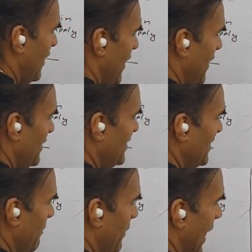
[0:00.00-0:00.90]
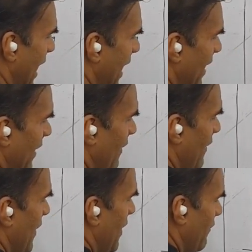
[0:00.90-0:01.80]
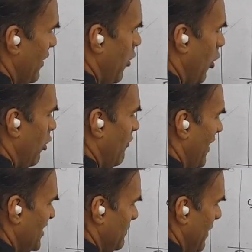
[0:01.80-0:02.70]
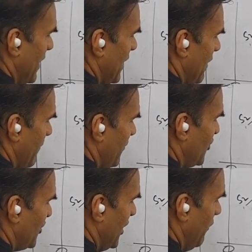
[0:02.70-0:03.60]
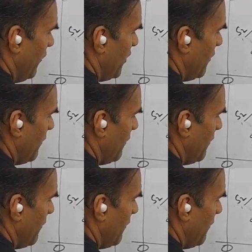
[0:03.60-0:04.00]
in supply will always be shift